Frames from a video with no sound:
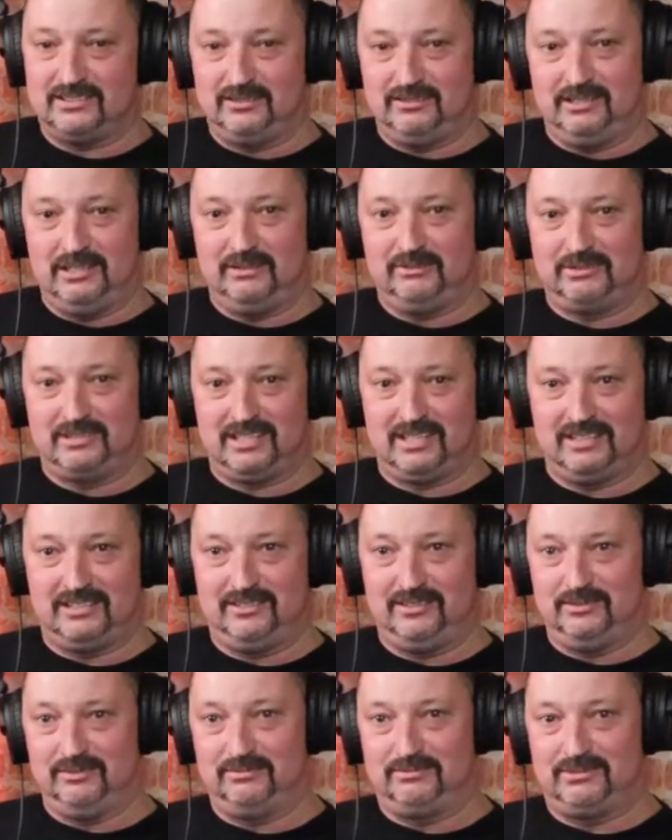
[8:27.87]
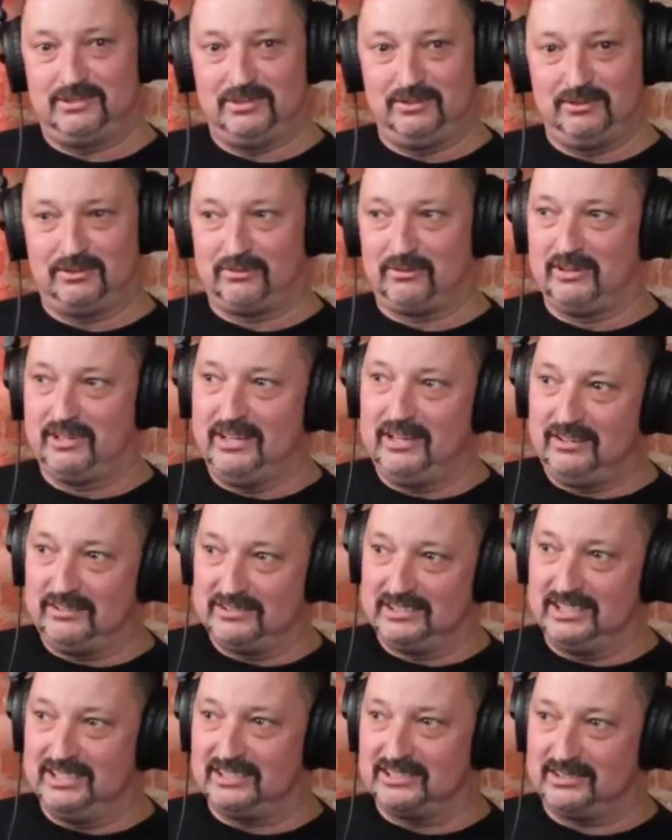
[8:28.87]
It would take you 2-3
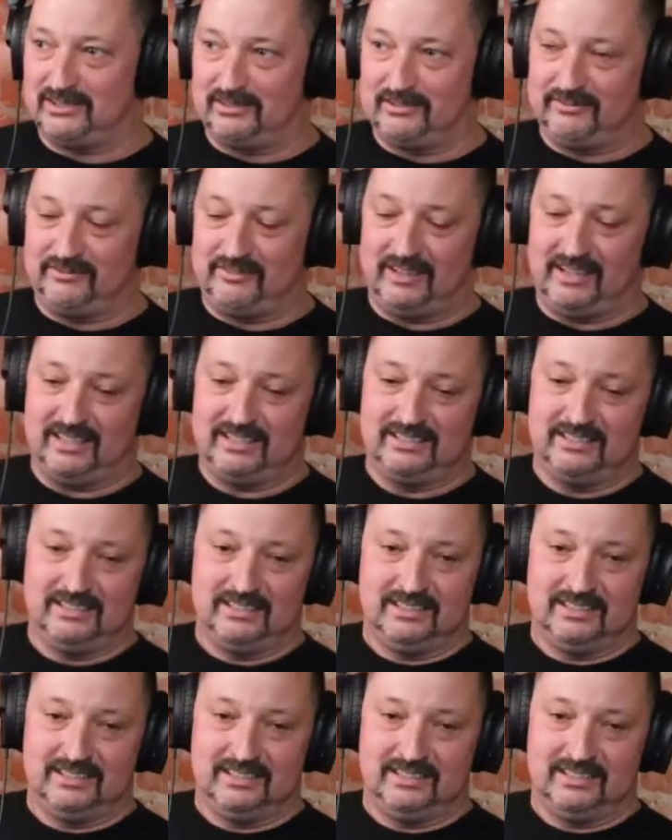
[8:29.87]
years to get certified.